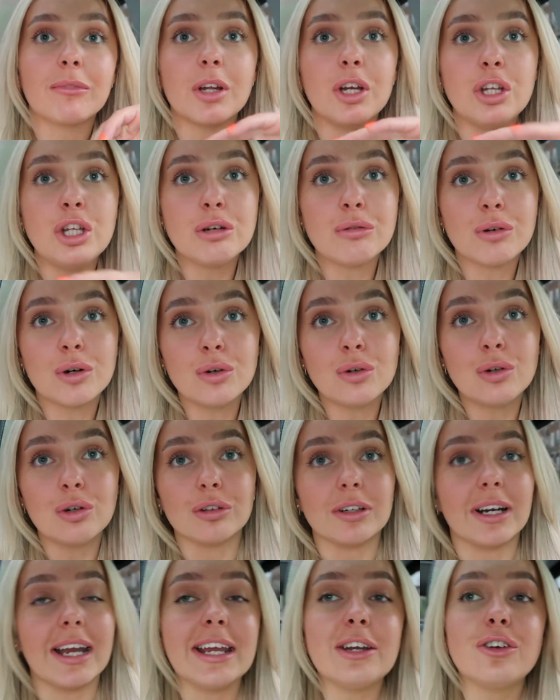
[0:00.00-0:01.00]
And you're
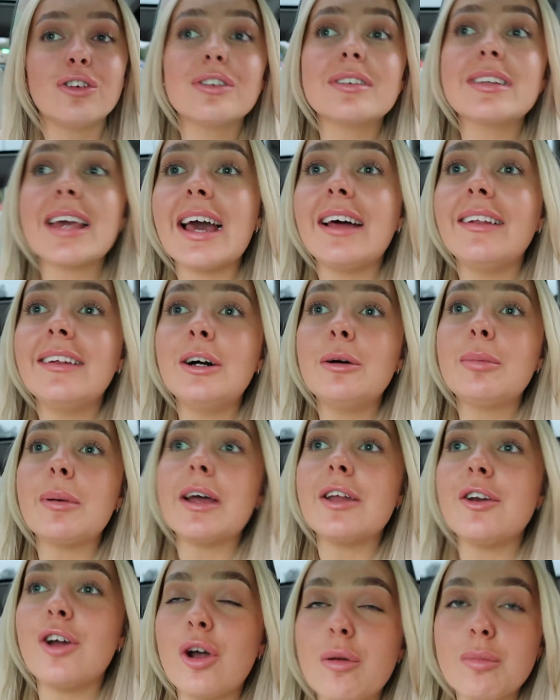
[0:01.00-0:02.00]
hungry, it does get a little bit
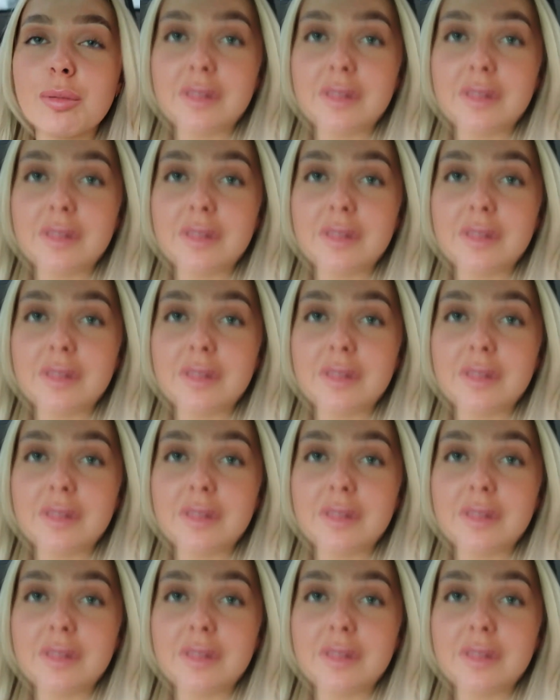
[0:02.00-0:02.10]
annoying,